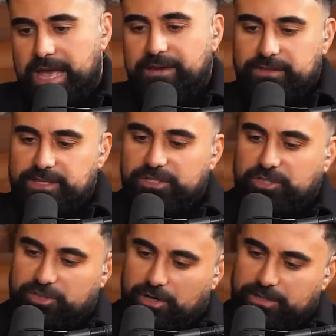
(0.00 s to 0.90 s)
Everything
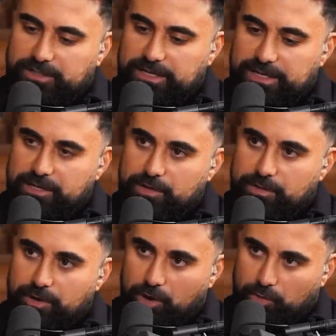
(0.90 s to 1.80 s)
starts in
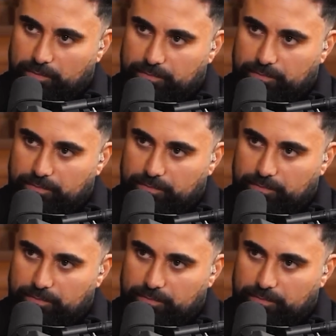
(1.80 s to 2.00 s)
the home.